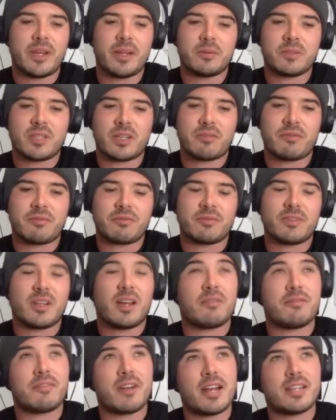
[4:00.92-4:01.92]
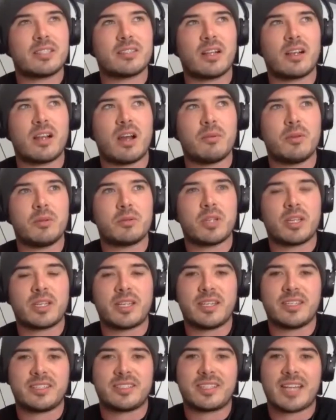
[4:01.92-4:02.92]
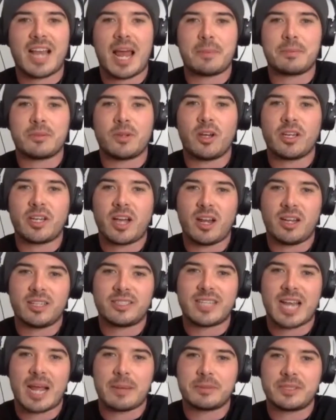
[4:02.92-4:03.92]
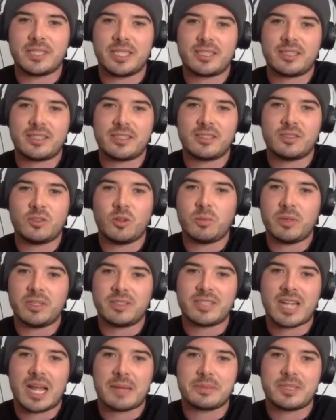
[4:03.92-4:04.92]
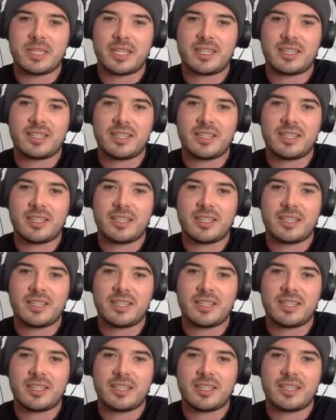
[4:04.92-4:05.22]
It was like not a farcical comedy. It was like I call it slapstick, Dublin slapstick.